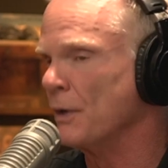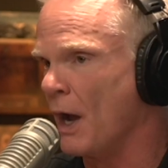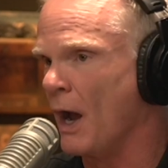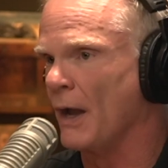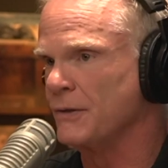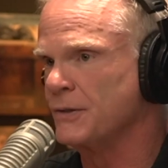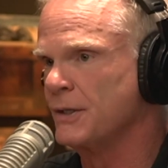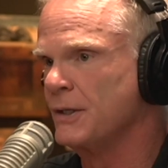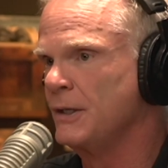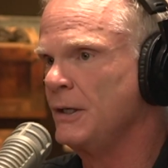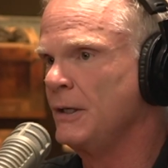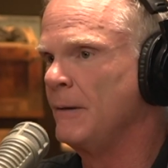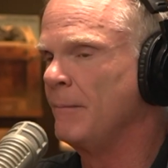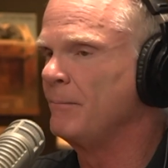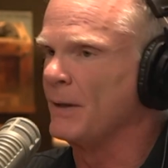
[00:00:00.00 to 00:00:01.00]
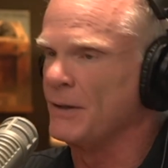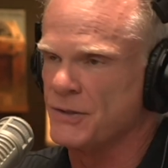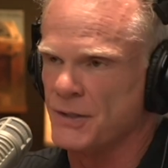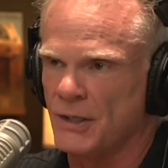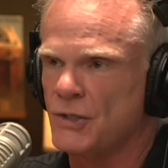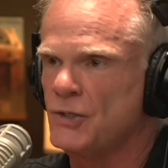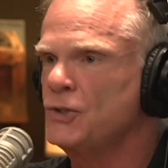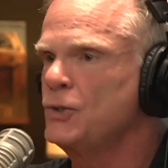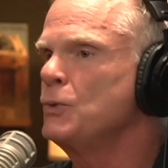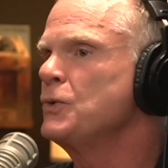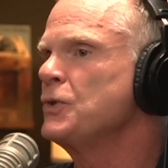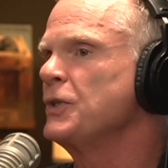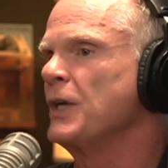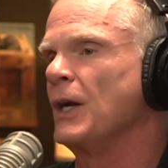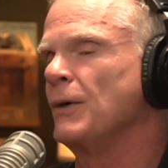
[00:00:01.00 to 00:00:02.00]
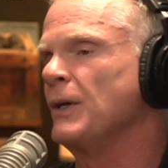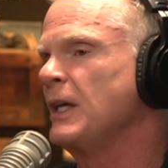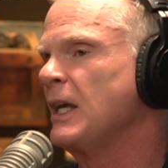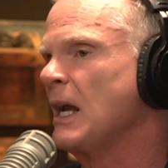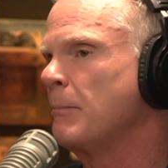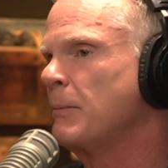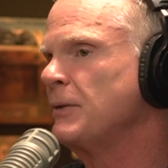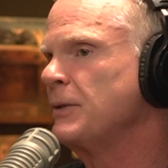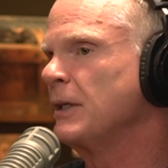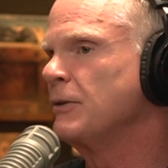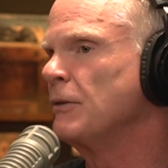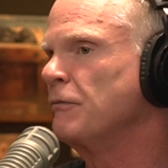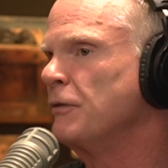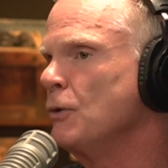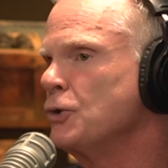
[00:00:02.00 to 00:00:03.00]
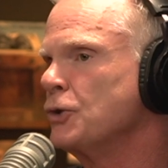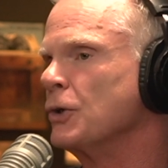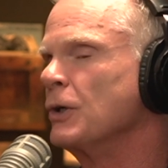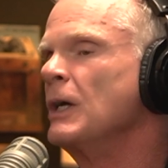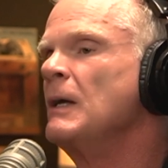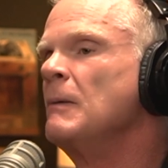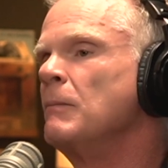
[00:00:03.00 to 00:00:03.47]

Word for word: not. Now, he's not a soothsayer, he can't predict the future,